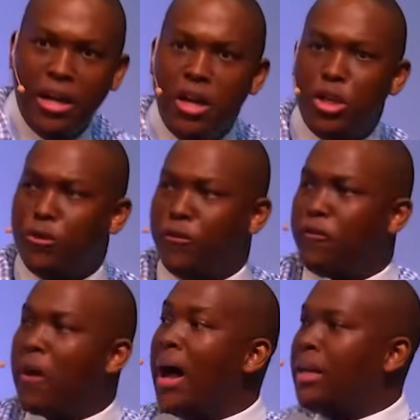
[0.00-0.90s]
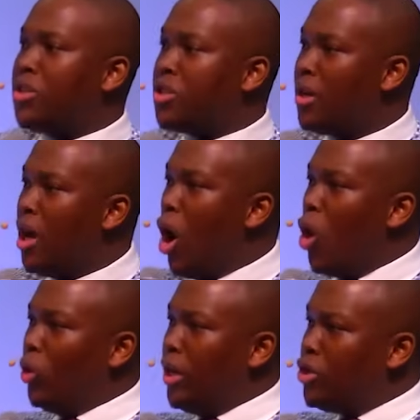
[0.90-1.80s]
to fight
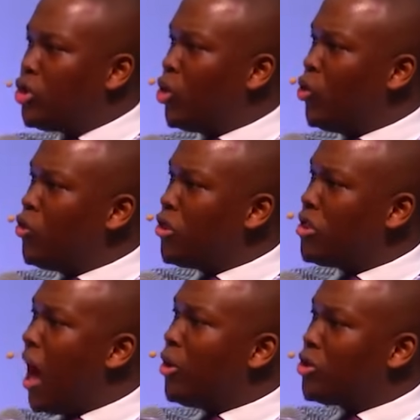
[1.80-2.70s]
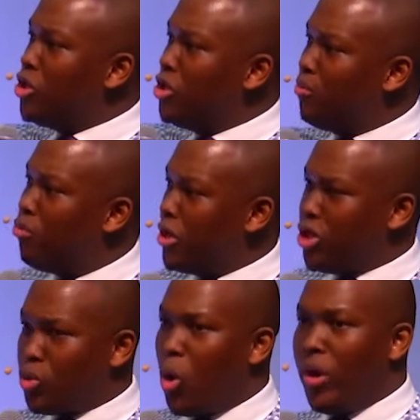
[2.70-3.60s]
only 2,000
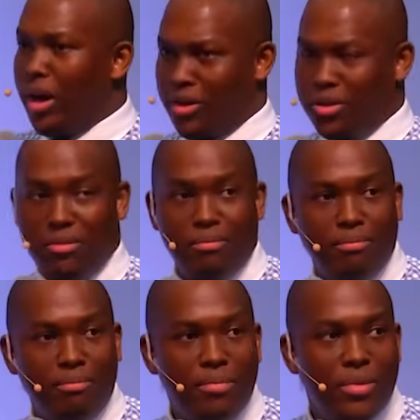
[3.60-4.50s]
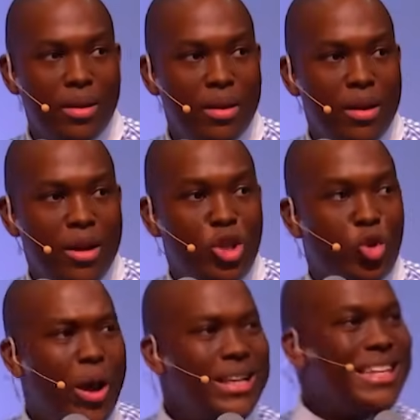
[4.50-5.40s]
British warriors.
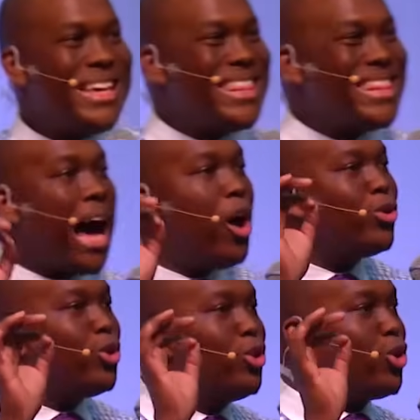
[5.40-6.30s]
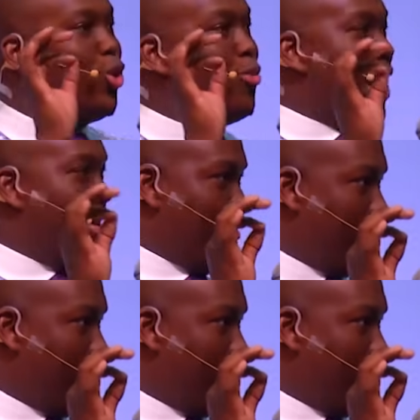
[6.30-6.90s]
20,000 Zulu men,